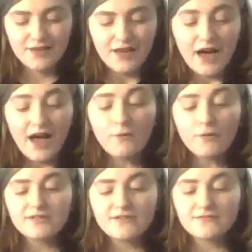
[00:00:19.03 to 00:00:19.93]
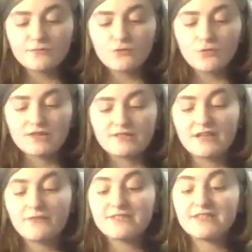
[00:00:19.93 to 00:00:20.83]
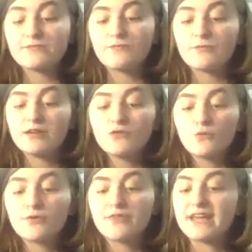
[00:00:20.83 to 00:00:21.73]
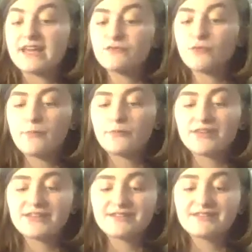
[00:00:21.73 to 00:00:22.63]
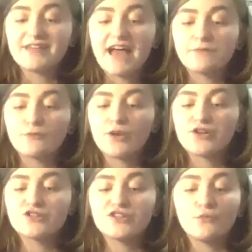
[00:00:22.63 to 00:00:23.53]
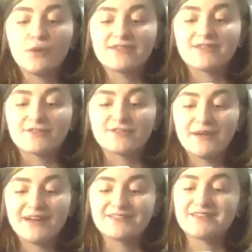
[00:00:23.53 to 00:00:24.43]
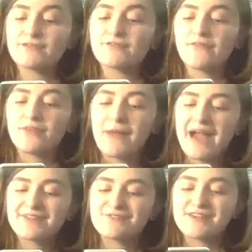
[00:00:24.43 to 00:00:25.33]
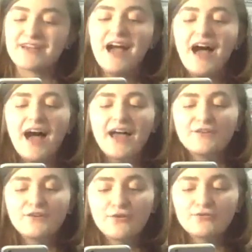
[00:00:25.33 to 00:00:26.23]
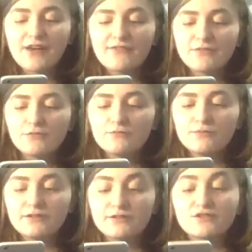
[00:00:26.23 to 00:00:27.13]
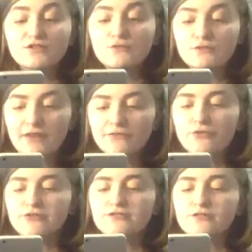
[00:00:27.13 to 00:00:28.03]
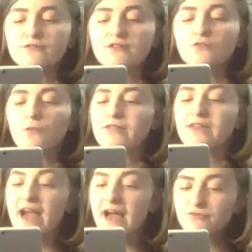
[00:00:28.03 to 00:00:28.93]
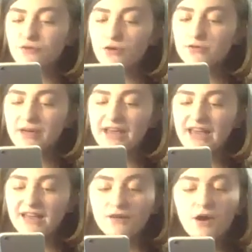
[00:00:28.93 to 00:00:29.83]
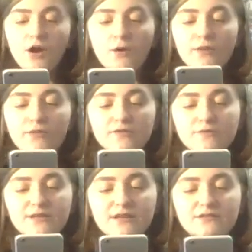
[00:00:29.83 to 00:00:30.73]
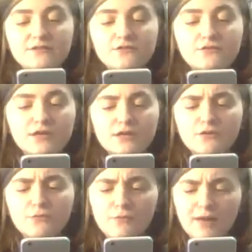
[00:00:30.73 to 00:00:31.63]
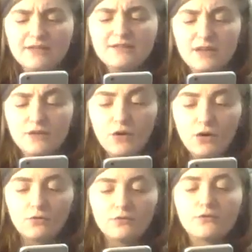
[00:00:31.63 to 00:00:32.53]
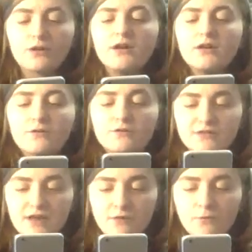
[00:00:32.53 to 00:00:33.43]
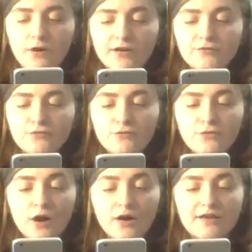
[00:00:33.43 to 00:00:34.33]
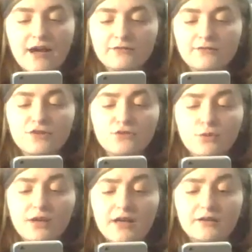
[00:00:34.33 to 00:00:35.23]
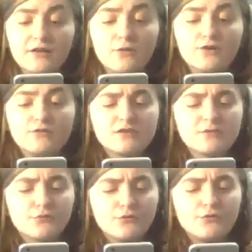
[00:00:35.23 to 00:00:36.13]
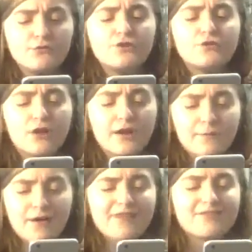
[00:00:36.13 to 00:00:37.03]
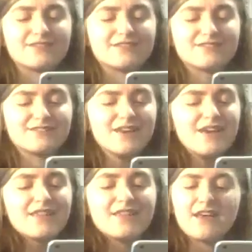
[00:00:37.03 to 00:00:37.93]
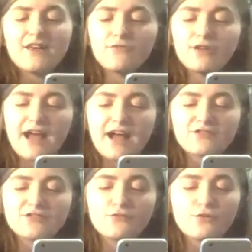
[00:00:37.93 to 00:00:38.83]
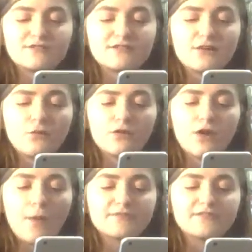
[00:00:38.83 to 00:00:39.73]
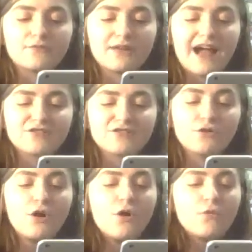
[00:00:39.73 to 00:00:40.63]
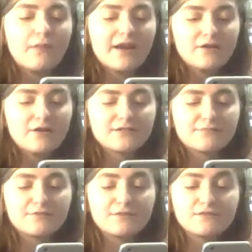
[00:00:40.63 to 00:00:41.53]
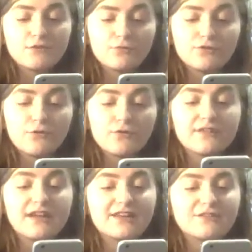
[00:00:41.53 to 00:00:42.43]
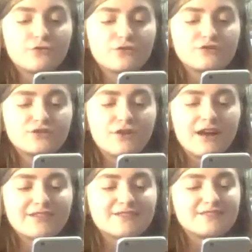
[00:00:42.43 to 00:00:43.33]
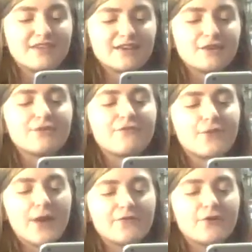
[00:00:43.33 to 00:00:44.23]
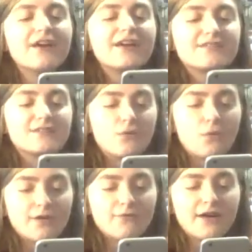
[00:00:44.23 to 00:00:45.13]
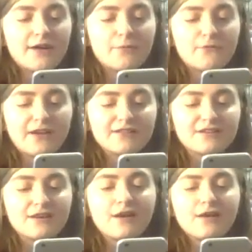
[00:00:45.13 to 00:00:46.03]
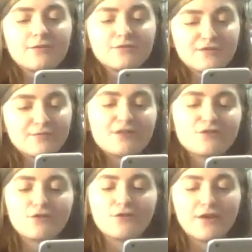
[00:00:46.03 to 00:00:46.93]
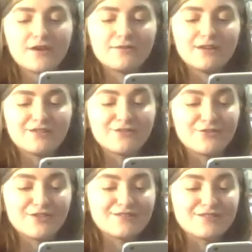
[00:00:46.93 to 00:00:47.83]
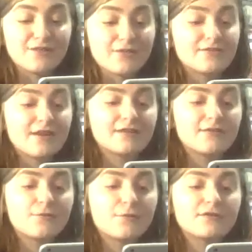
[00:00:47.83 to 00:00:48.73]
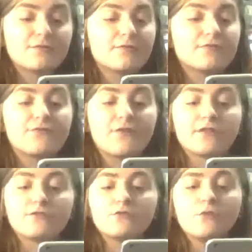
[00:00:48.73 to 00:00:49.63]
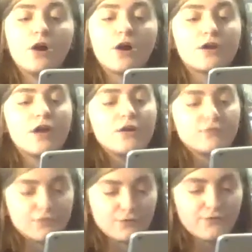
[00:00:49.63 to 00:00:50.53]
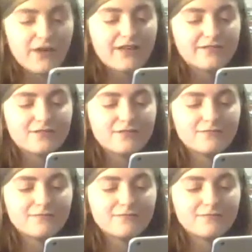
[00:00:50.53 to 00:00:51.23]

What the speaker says: I want to have someone create a self-esteem from each word that I gift wrap with kisses and admiration in the way that their smile tears off the packaging. I yearn to have someone build excuse after excuse as to why they have to hold my hand, whether it's because you think you might get cold, or you're scared walking through the haunted house of this reality, or you need to prove your hypothesis that every action creates an equal and opposite reaction. When my heart skips a beat, so will yours, and I can look into your eyes and tell you that forever is a quantifiable finding. Just make sure to credit me in your thesis on the scientific principles of falling too hard, too fast.